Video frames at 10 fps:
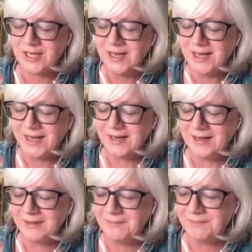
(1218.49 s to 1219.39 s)

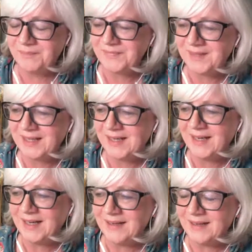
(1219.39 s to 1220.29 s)
I'm
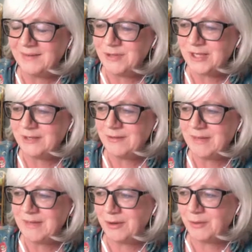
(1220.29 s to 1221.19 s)
trying to
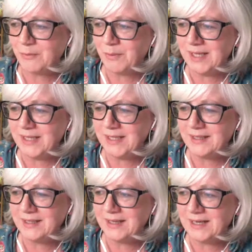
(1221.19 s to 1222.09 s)
remember what, I
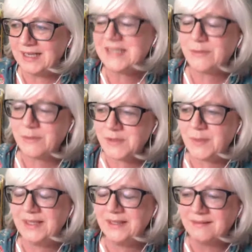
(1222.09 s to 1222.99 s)
guess it was when